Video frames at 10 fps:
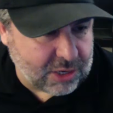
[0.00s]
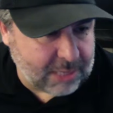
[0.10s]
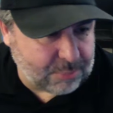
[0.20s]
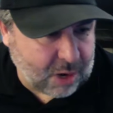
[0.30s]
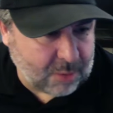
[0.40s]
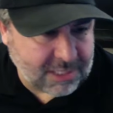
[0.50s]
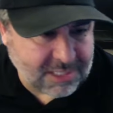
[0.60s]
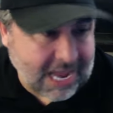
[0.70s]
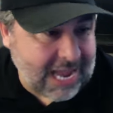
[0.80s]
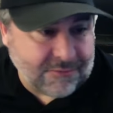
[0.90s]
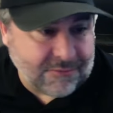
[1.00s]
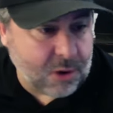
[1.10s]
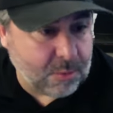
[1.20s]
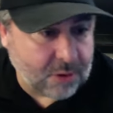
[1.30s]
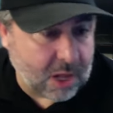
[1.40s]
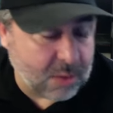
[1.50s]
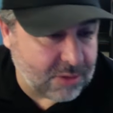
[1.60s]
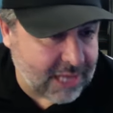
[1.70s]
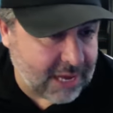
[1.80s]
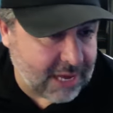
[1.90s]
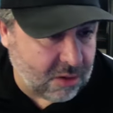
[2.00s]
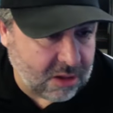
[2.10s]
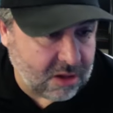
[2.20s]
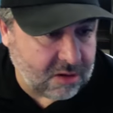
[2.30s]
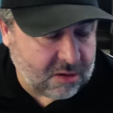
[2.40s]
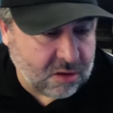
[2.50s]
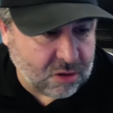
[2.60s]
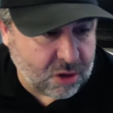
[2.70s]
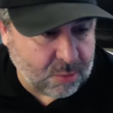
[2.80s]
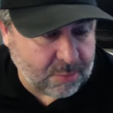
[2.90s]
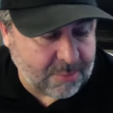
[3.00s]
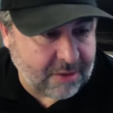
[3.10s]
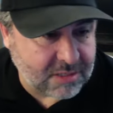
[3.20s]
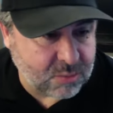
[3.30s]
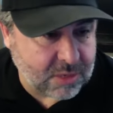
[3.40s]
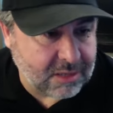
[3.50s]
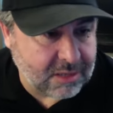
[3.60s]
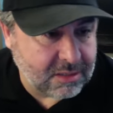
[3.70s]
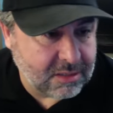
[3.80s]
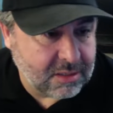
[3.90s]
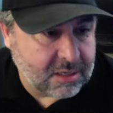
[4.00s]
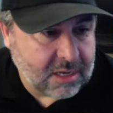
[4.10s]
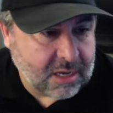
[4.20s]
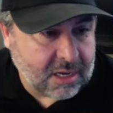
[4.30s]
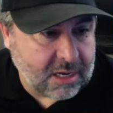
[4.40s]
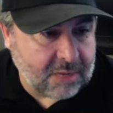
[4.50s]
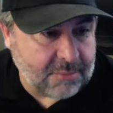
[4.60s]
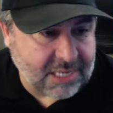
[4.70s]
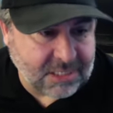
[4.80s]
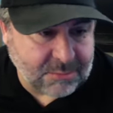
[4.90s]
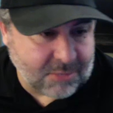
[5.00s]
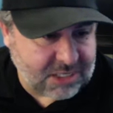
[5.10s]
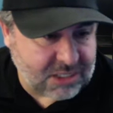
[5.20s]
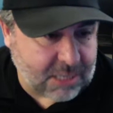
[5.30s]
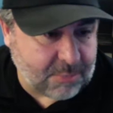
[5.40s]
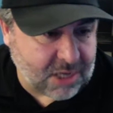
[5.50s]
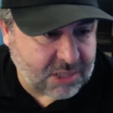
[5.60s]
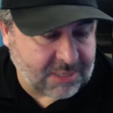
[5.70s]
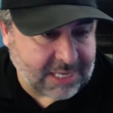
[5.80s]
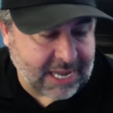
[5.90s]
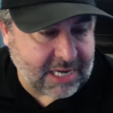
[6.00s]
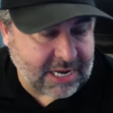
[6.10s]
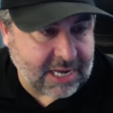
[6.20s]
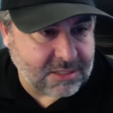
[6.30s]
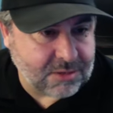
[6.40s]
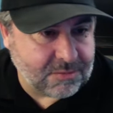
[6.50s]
properties, I have no problem with that at all. I'll help them out as well. As much as I possibly can. Yeah. So.